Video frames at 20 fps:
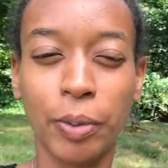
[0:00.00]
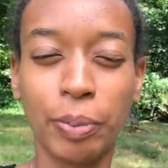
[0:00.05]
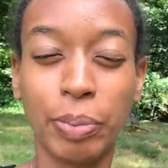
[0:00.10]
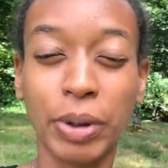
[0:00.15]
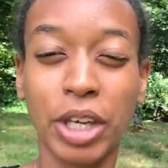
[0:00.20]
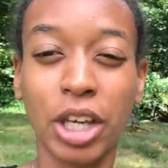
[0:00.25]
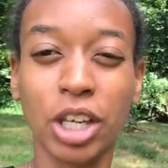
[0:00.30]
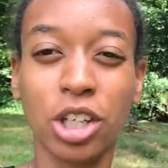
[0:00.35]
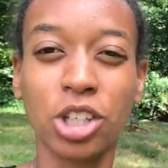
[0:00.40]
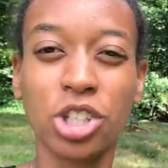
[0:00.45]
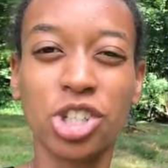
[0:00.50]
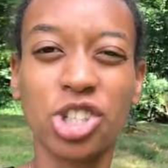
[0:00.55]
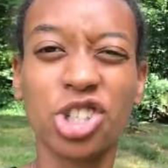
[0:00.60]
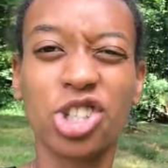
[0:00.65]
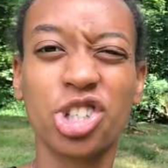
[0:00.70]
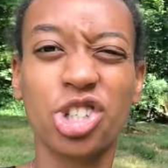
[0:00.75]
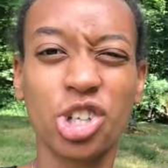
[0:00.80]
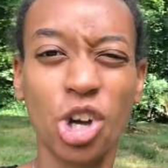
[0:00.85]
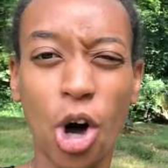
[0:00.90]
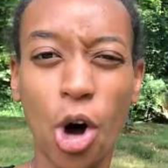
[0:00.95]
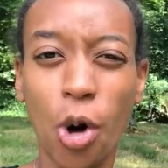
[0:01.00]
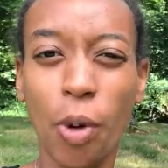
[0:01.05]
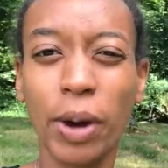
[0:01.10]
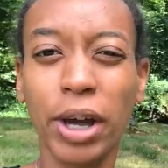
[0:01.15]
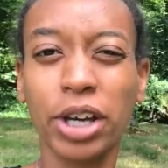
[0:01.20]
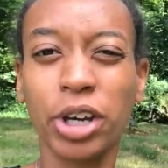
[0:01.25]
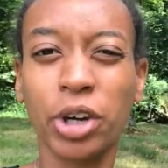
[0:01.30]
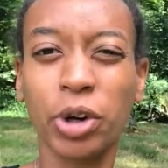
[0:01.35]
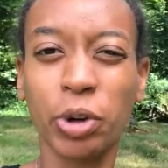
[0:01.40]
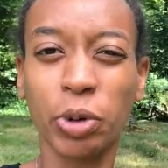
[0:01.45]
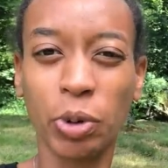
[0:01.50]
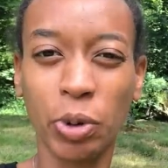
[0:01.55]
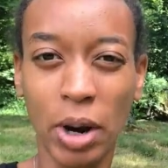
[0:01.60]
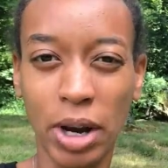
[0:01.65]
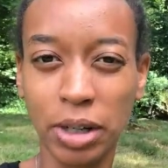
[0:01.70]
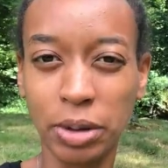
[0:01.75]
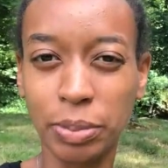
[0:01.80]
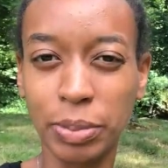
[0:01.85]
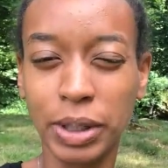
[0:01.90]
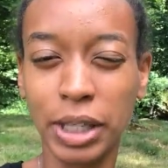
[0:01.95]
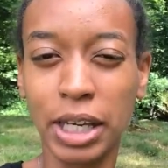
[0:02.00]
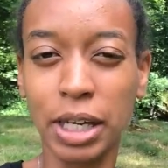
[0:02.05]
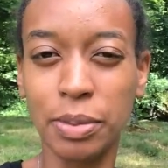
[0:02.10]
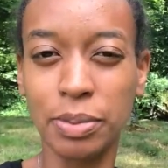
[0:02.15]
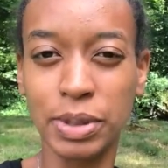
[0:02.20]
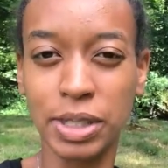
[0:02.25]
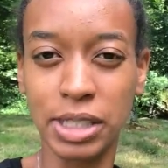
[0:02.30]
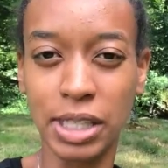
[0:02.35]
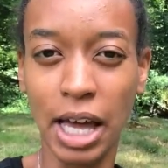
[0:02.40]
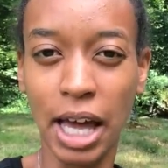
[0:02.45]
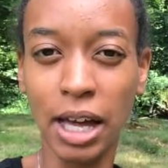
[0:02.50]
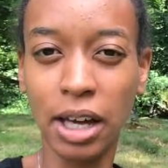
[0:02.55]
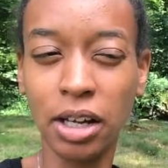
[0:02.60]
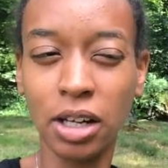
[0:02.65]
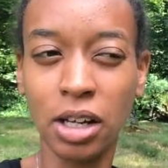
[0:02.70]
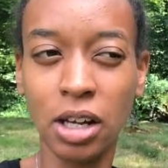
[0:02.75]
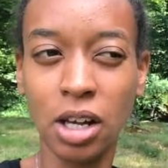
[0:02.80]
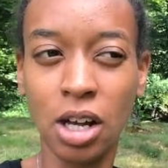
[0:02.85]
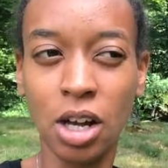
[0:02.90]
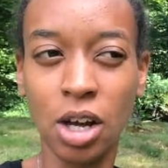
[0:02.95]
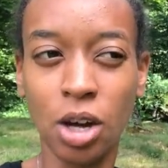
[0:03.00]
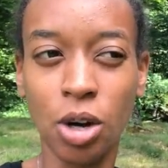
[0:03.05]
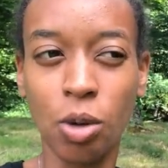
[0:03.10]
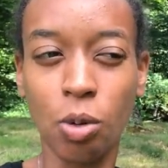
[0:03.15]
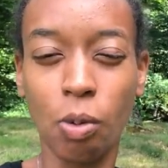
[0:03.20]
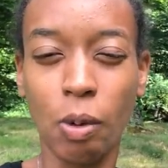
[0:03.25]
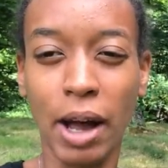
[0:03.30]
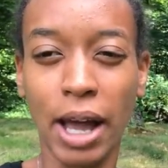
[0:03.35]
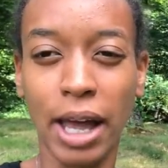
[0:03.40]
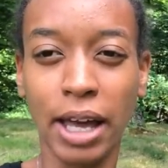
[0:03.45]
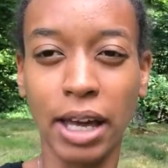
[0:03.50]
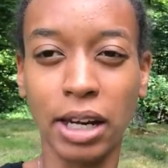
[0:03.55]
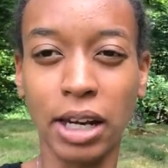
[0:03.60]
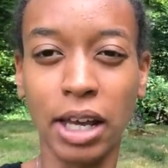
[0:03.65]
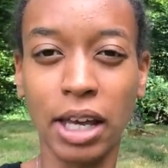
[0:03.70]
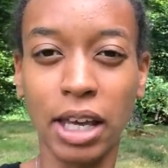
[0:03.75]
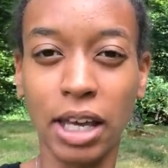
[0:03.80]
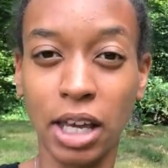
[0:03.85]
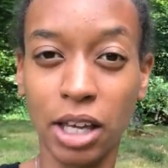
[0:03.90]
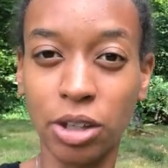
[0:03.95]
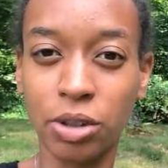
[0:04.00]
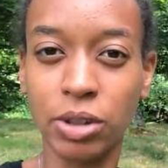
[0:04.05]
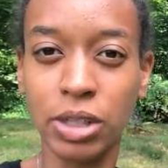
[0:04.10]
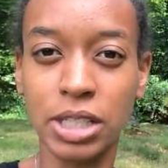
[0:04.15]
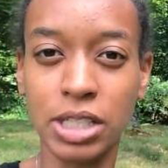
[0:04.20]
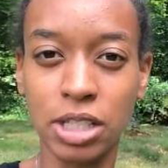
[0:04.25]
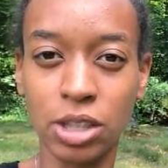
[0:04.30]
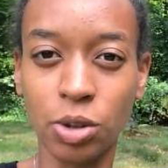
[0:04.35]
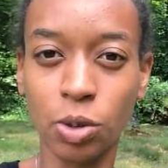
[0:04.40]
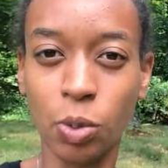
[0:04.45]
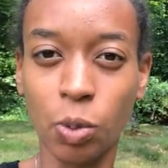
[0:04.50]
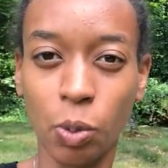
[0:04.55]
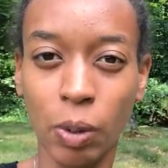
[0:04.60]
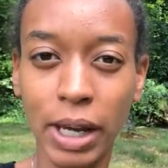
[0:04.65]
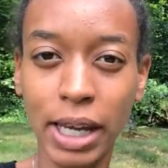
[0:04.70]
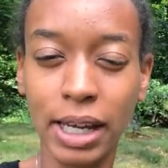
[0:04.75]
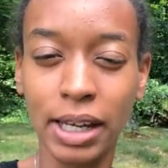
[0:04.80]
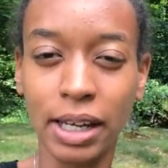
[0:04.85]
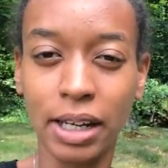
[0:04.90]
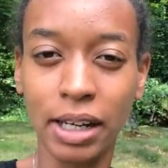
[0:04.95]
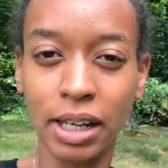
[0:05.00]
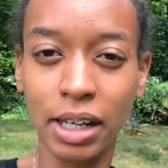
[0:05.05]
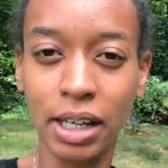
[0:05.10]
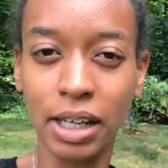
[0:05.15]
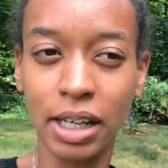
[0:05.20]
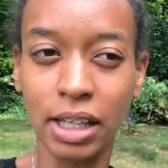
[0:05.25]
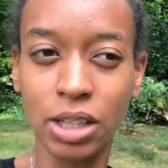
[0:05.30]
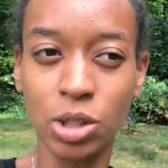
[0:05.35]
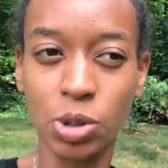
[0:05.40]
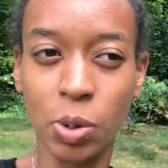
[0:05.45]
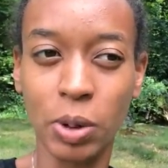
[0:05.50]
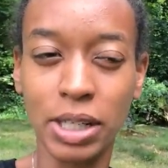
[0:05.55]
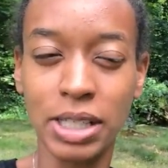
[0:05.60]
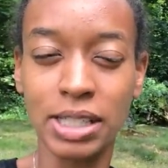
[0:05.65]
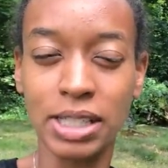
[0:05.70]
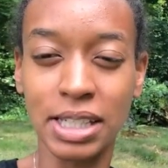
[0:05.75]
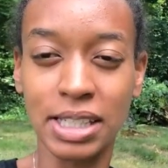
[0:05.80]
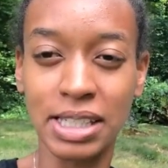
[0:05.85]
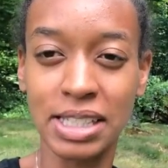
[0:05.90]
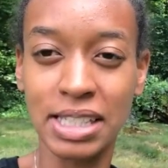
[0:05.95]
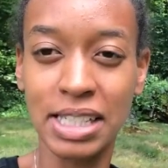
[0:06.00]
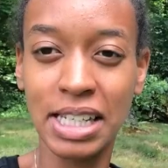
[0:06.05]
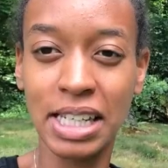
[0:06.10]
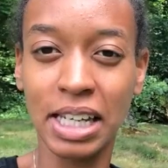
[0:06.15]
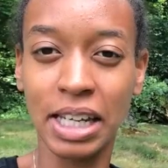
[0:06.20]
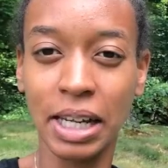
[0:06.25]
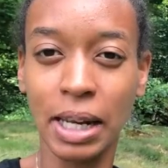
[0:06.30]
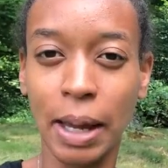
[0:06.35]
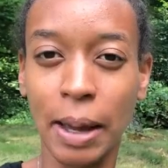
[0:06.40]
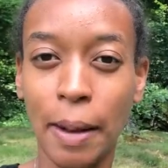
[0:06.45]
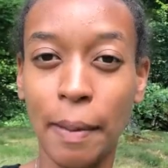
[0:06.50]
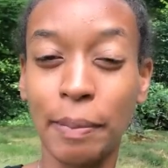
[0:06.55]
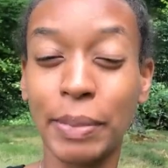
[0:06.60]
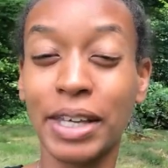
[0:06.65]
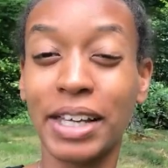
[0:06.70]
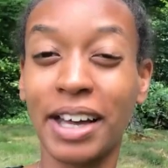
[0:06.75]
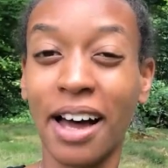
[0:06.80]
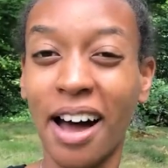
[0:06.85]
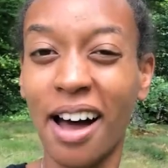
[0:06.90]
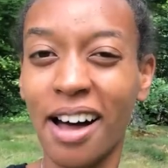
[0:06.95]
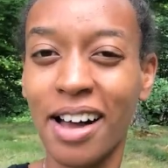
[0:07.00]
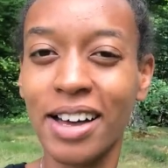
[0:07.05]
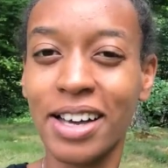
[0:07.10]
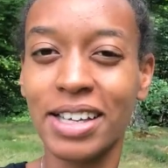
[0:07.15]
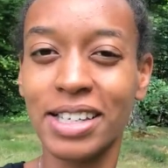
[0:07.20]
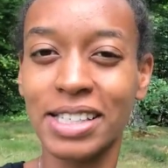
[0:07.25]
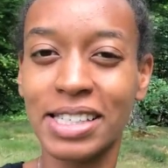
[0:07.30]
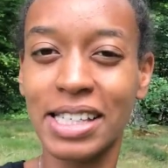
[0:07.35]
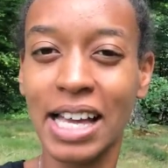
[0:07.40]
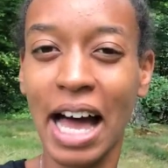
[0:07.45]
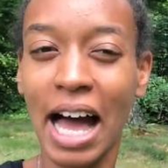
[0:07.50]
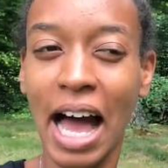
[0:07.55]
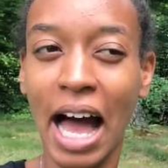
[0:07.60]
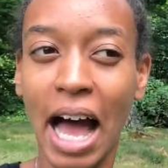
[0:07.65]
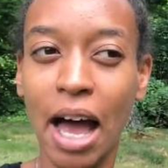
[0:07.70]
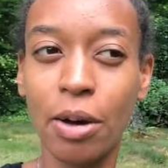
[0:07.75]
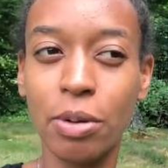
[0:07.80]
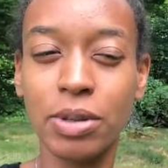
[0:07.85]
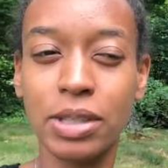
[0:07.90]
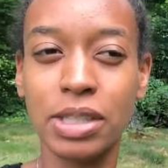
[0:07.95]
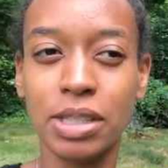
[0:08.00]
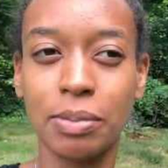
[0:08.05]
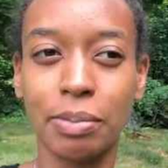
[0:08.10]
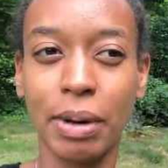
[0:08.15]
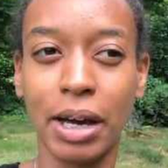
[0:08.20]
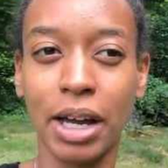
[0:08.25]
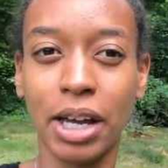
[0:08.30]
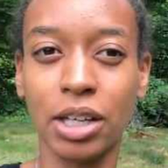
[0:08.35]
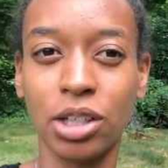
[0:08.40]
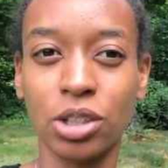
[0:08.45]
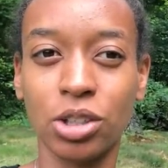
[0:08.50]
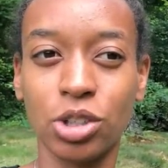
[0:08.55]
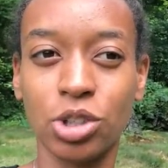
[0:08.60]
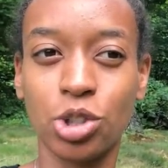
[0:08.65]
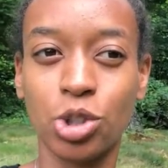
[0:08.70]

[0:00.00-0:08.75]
being so incredibly upset when Hillary didn't win in 2016 because I was in my